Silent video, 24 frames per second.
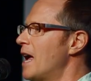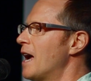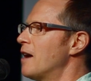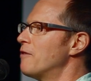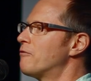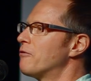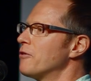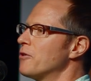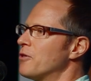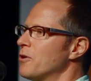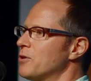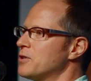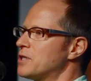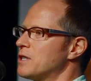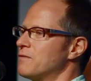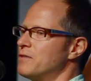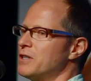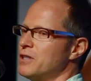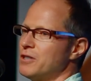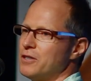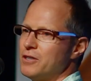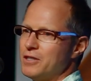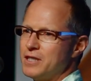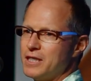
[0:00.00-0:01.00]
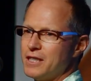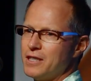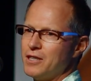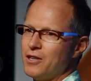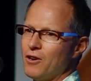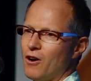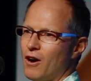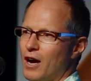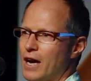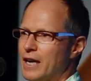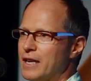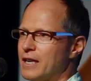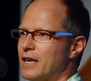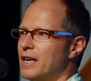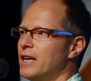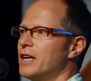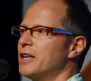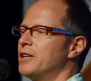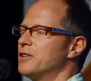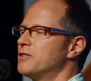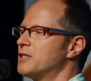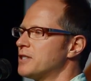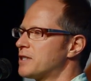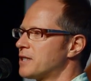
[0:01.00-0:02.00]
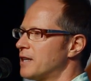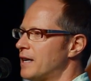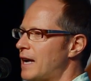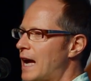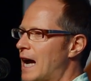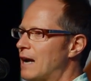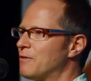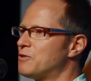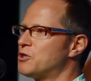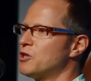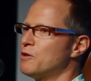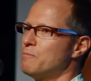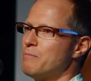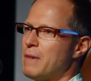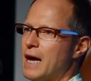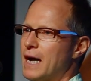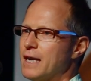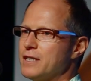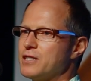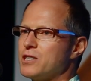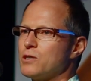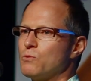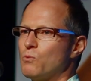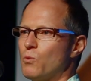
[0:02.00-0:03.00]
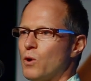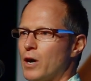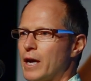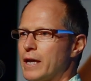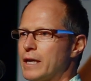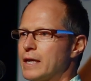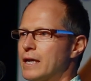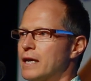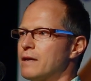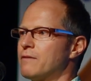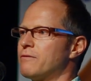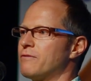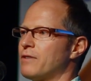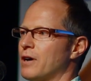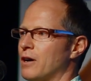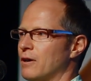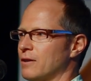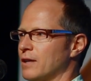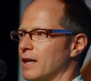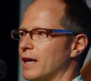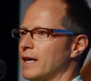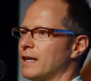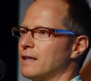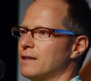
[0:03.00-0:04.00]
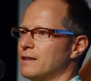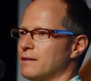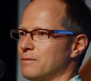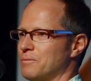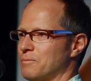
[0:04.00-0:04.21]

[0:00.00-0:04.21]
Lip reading: And for those of you who did not, you're just going to have to imagine what it felt like